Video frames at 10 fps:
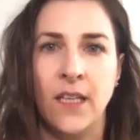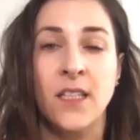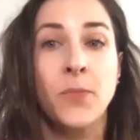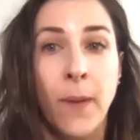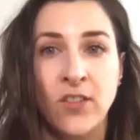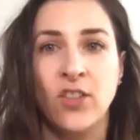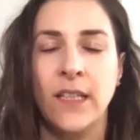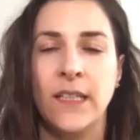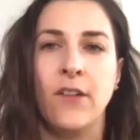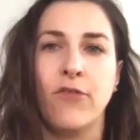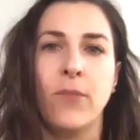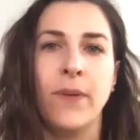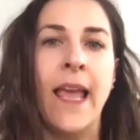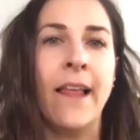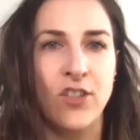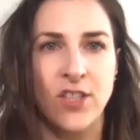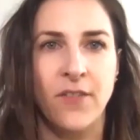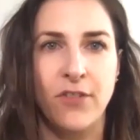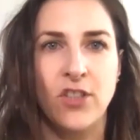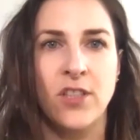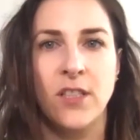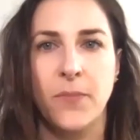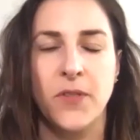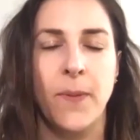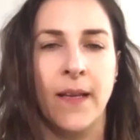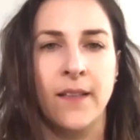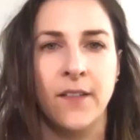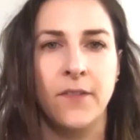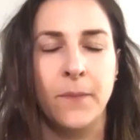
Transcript: especially then from the energy efficiency perspective?